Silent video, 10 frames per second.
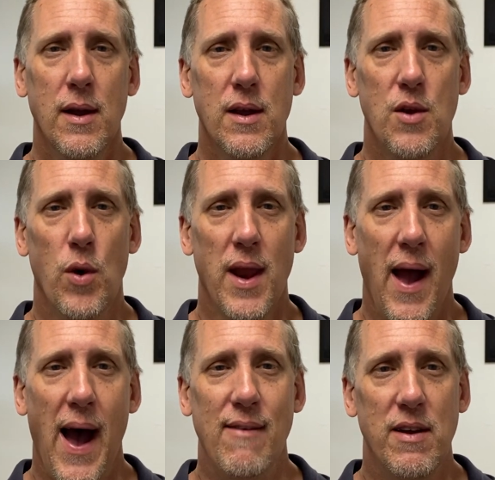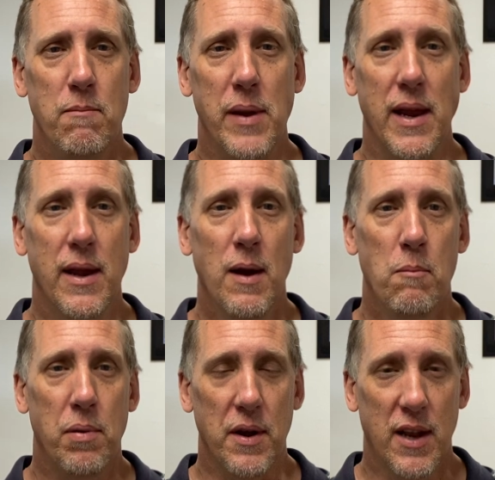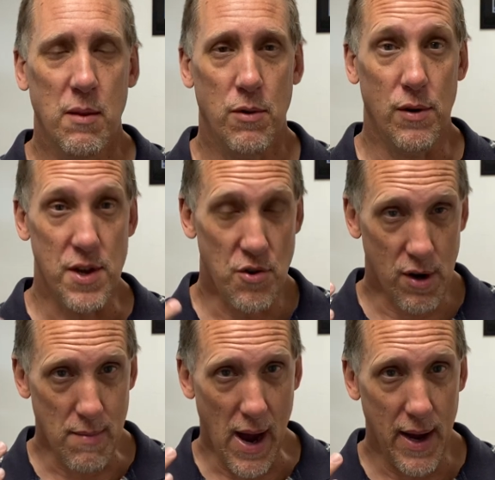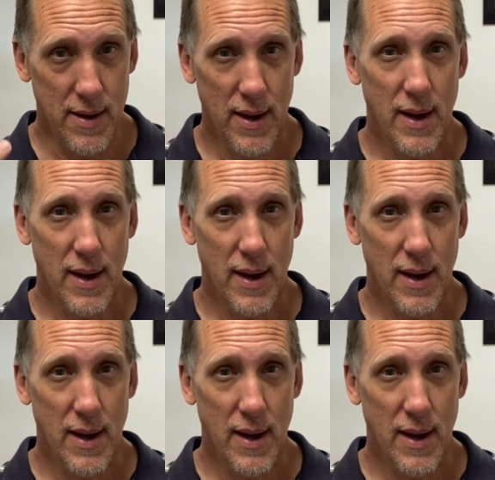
You want to have it be predictable in your mind